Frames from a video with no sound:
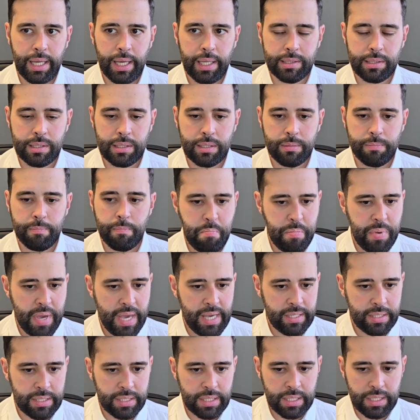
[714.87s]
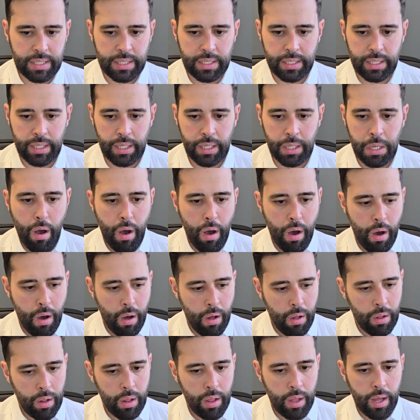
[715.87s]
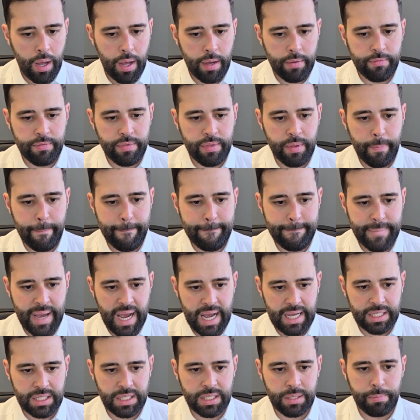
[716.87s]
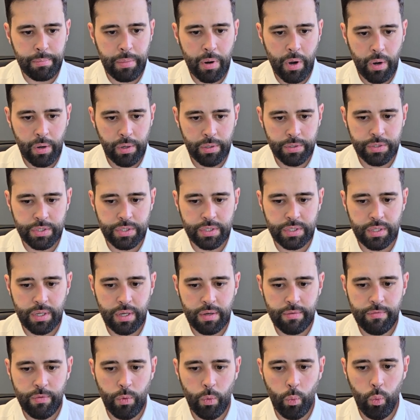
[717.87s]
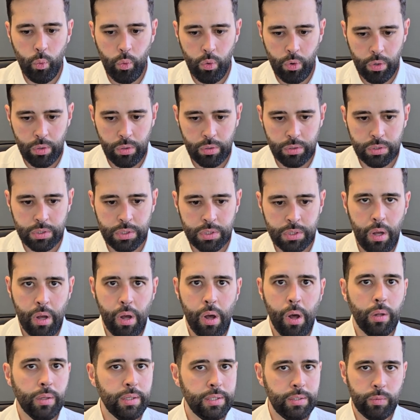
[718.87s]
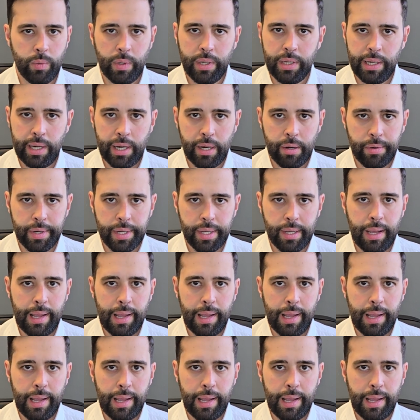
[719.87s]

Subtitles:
It's basically all of the best parts of the world all in one area.